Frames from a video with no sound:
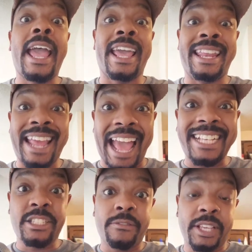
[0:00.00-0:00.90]
And
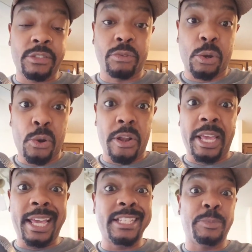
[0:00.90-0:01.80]
as of this recording,
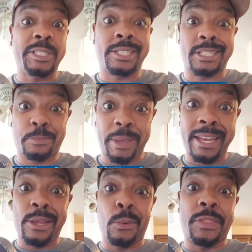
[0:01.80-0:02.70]
he has been
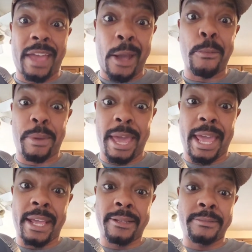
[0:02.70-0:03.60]
suspended without pay.